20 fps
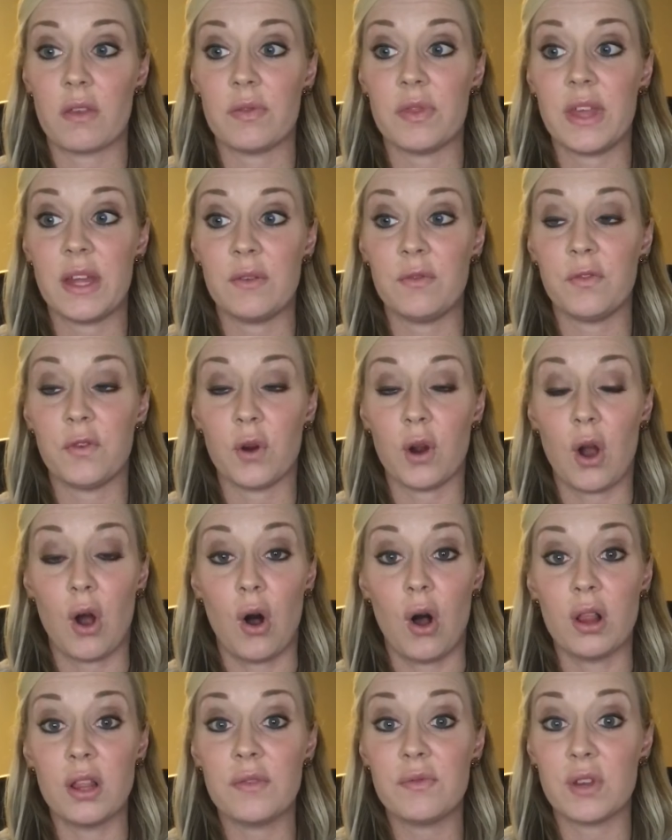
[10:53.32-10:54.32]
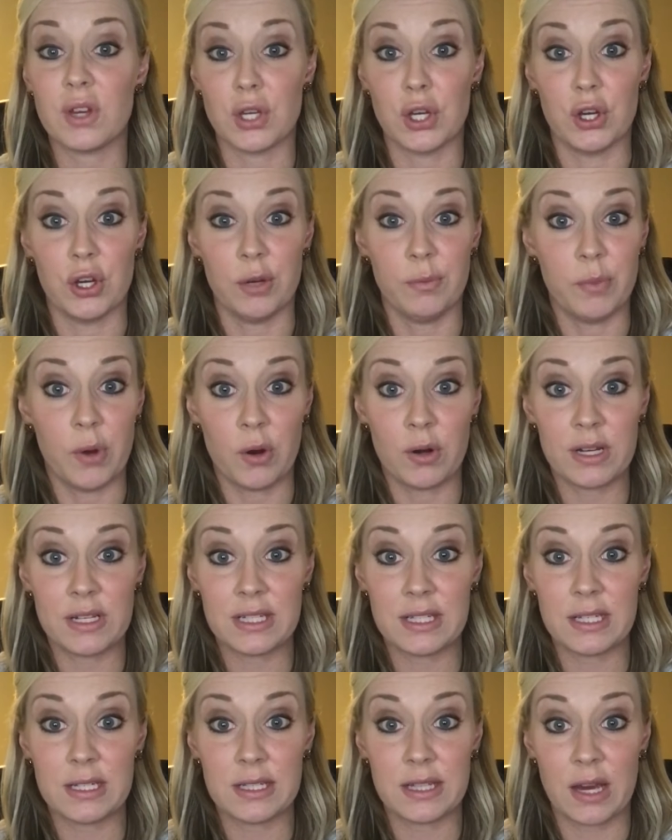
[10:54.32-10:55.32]
then for all of the good
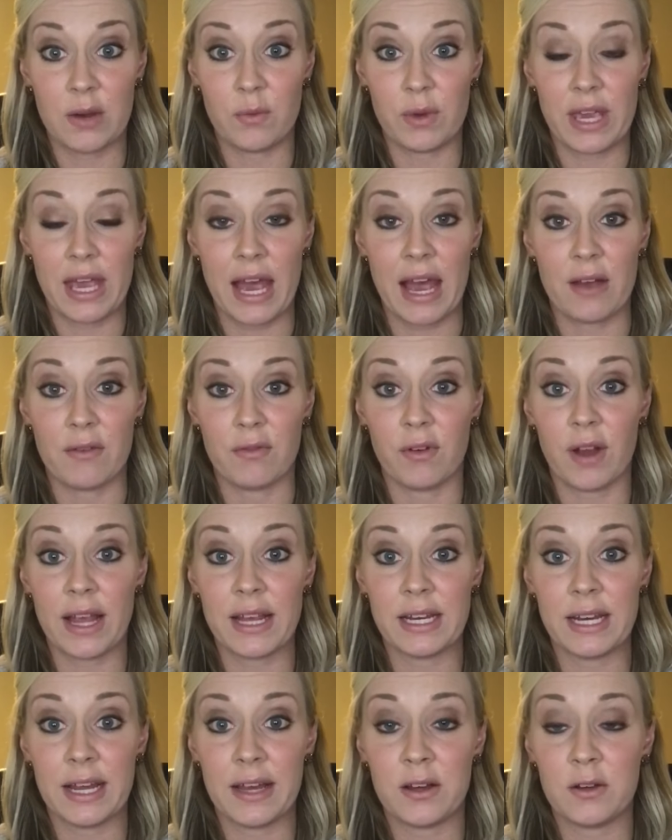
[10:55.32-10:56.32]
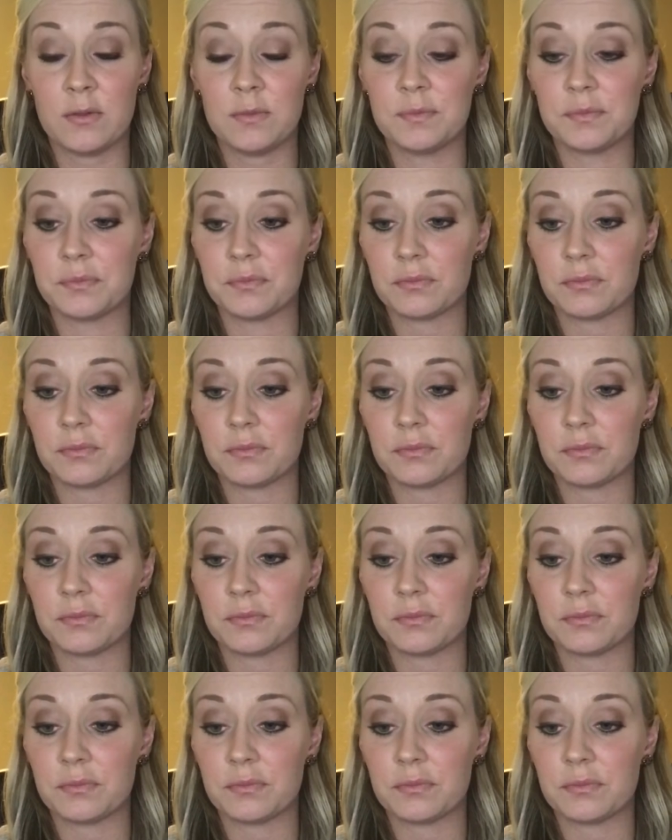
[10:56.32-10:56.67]
bonuses that we have right now,